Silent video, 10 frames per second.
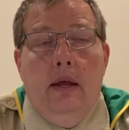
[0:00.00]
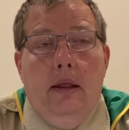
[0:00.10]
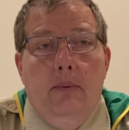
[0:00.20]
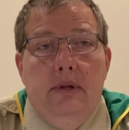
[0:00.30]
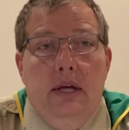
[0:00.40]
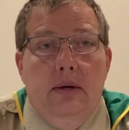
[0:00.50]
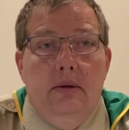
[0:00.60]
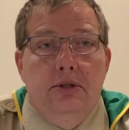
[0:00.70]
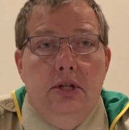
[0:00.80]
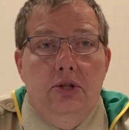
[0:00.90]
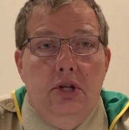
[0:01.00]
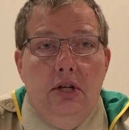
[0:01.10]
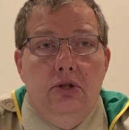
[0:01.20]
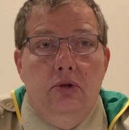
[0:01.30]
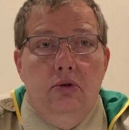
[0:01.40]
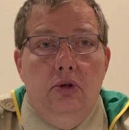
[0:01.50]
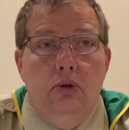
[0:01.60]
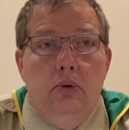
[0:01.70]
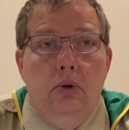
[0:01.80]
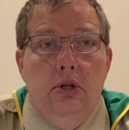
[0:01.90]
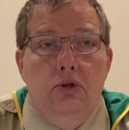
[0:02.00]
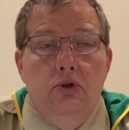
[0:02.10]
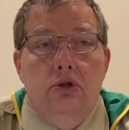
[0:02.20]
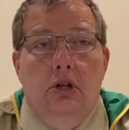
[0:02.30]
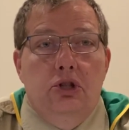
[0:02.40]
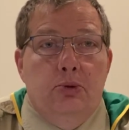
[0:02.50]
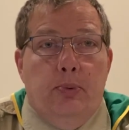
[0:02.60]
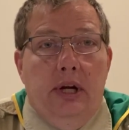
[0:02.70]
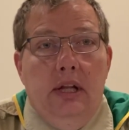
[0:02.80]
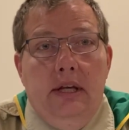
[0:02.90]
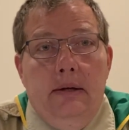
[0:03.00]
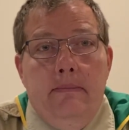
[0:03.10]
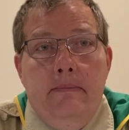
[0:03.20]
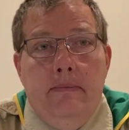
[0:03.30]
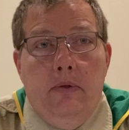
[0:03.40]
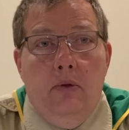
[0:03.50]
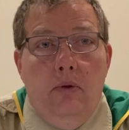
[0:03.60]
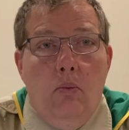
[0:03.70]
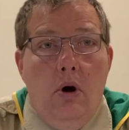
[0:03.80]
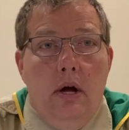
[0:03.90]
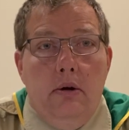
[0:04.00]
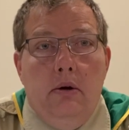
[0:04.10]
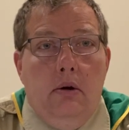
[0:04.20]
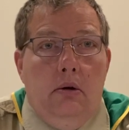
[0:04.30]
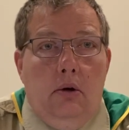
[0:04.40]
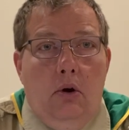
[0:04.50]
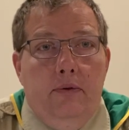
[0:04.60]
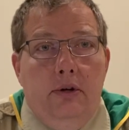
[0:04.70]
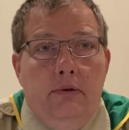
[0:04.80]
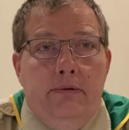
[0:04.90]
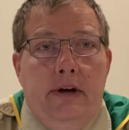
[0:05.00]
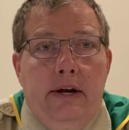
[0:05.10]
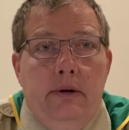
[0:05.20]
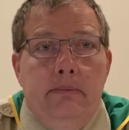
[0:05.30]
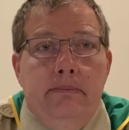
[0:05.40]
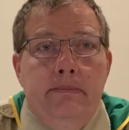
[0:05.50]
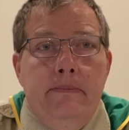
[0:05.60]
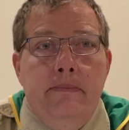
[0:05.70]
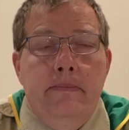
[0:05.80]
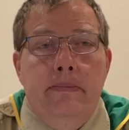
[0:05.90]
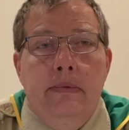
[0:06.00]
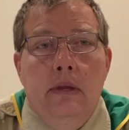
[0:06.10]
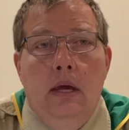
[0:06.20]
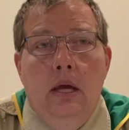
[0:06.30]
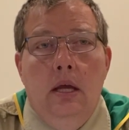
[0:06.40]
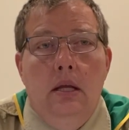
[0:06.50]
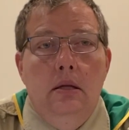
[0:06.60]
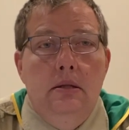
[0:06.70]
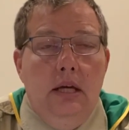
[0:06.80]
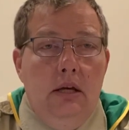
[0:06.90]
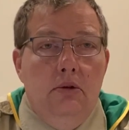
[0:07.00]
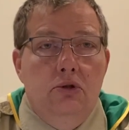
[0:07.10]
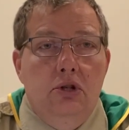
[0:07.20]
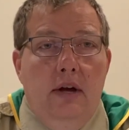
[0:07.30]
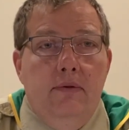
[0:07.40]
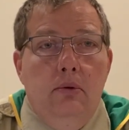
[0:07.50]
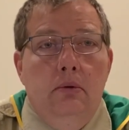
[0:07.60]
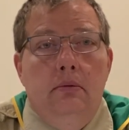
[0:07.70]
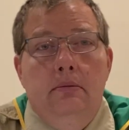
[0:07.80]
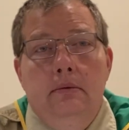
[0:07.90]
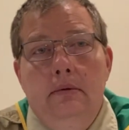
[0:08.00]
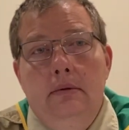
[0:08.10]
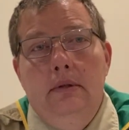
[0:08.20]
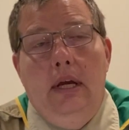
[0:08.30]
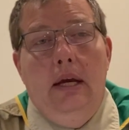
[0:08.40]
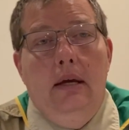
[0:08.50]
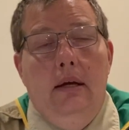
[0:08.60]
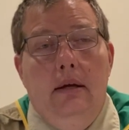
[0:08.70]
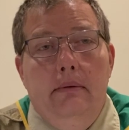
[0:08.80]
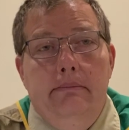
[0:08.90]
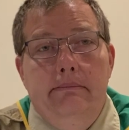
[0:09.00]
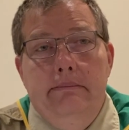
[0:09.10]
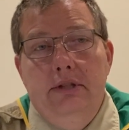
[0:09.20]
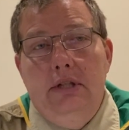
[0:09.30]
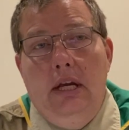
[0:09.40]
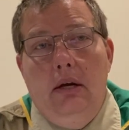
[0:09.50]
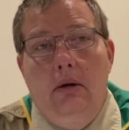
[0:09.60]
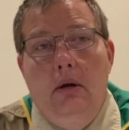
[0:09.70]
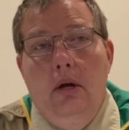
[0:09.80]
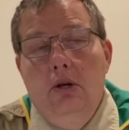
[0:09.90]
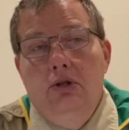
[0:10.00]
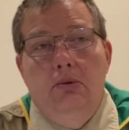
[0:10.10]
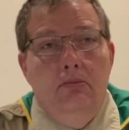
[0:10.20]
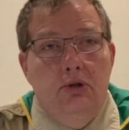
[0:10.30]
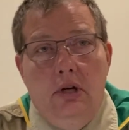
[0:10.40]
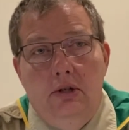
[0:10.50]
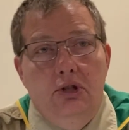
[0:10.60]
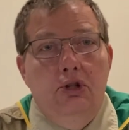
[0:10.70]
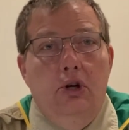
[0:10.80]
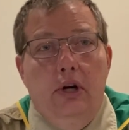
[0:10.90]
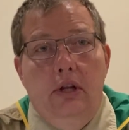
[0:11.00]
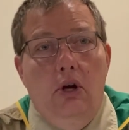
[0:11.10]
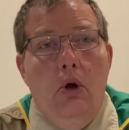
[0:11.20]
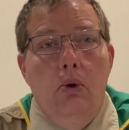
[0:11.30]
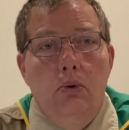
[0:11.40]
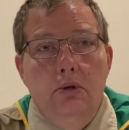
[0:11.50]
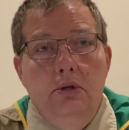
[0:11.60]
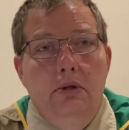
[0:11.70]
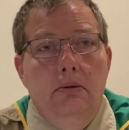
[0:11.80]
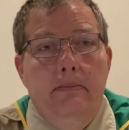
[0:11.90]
what they suggest you do is you start sprinkling the water over your fire. Take your shovel, take a stick, start stirring the coals.